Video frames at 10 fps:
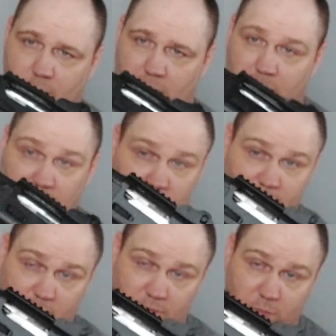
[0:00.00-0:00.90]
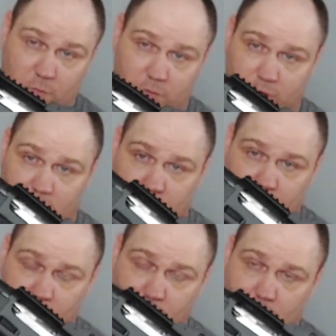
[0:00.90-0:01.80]
that being said, if you want the
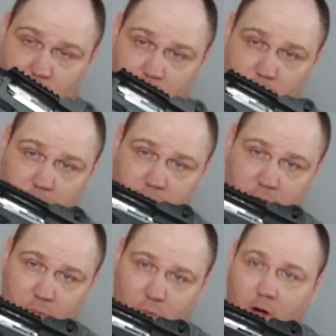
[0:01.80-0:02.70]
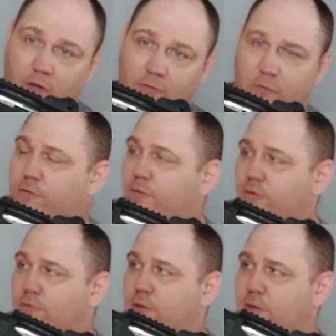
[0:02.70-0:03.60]
too long didn't watch version of
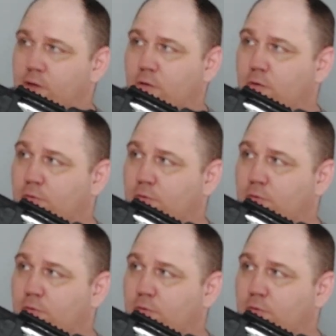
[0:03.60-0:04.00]
this video,